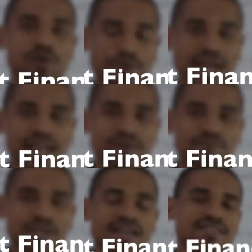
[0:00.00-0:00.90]
repay.
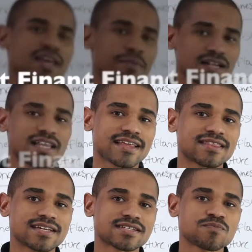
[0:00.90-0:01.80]
Think about it like
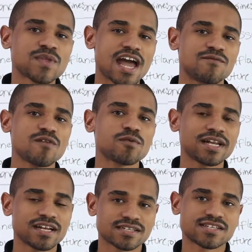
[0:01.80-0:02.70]
this. Have you ever been
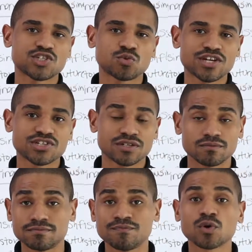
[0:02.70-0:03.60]
in a situation
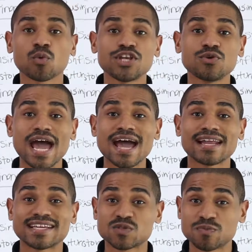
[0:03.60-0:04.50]
where you had
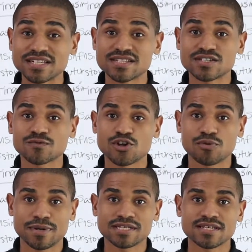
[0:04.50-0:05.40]
expenses for your
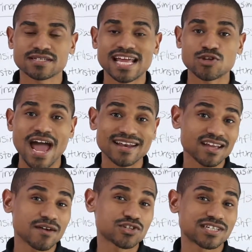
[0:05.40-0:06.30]
business that you had to
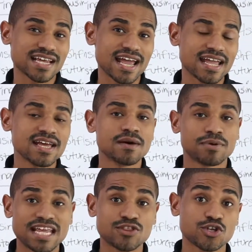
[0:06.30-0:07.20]
cover today,
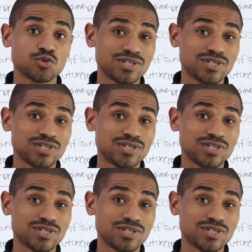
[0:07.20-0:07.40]
but either you